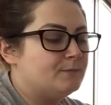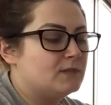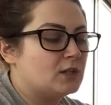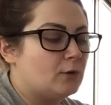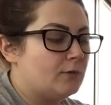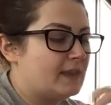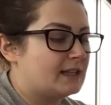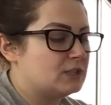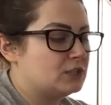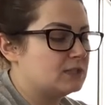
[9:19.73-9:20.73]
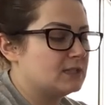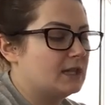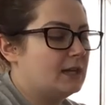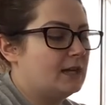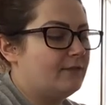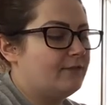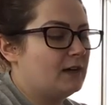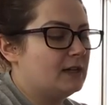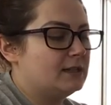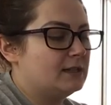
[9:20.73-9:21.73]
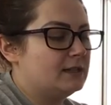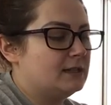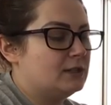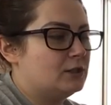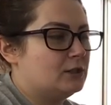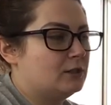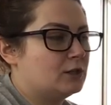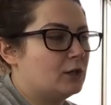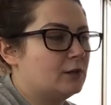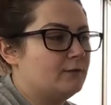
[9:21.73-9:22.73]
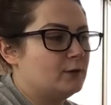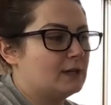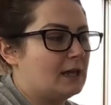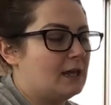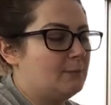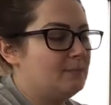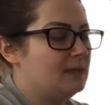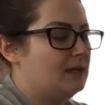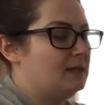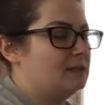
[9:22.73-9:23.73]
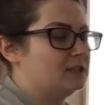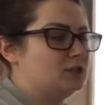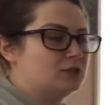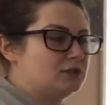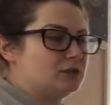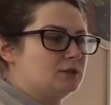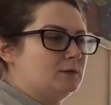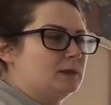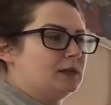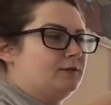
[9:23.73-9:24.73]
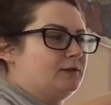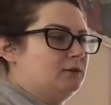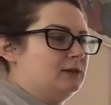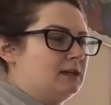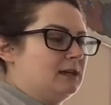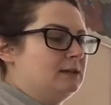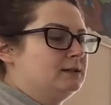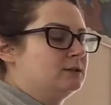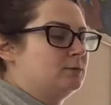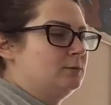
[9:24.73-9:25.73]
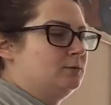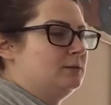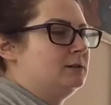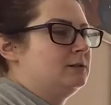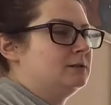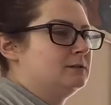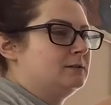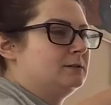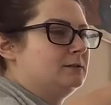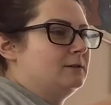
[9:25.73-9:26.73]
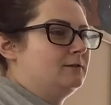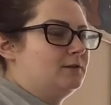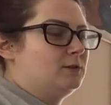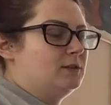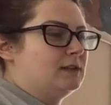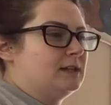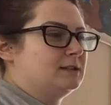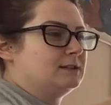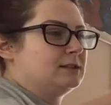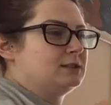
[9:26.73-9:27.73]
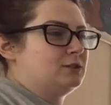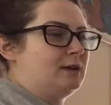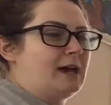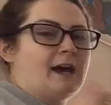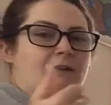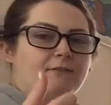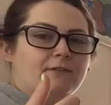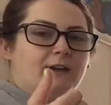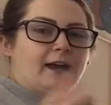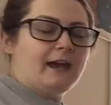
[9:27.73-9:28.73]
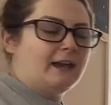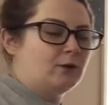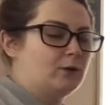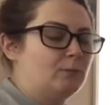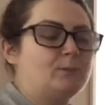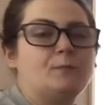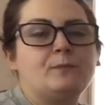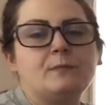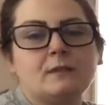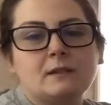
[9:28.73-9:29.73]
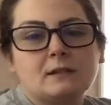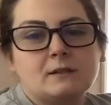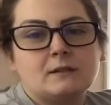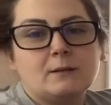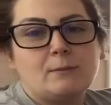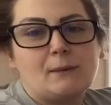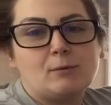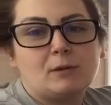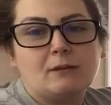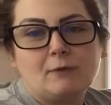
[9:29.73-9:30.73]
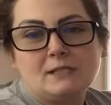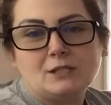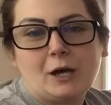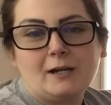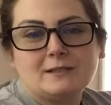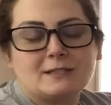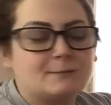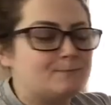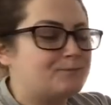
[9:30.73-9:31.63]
So that's just a fun little carnival game that you can do with a few things, that you have at home. Paper plate ring toss.